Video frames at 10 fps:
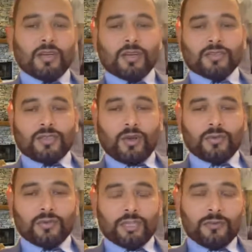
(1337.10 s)

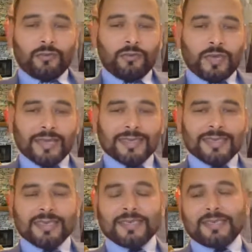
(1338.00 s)
So if you can
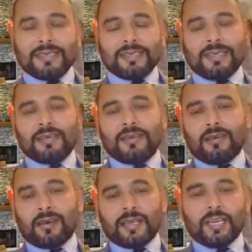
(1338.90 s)
seek
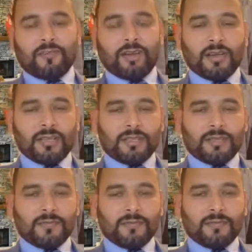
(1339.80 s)
correct
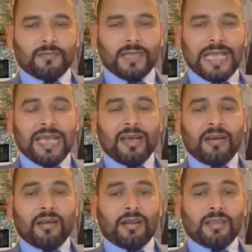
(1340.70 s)
advice
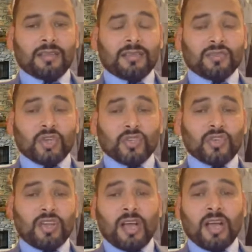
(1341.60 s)
rather than just
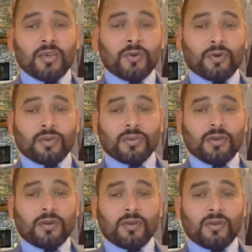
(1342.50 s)
rely
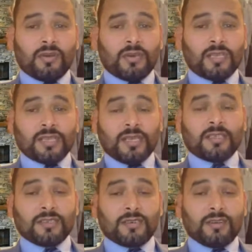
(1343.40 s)
on a
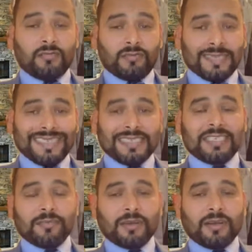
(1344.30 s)
solicitor,
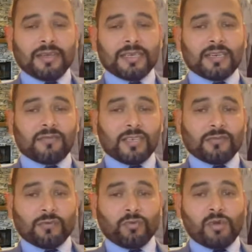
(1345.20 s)
receive correct advice
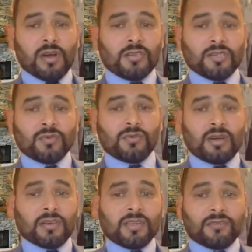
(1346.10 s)
from 1 to
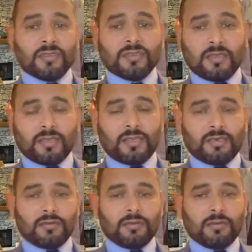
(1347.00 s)
3 different solicitors.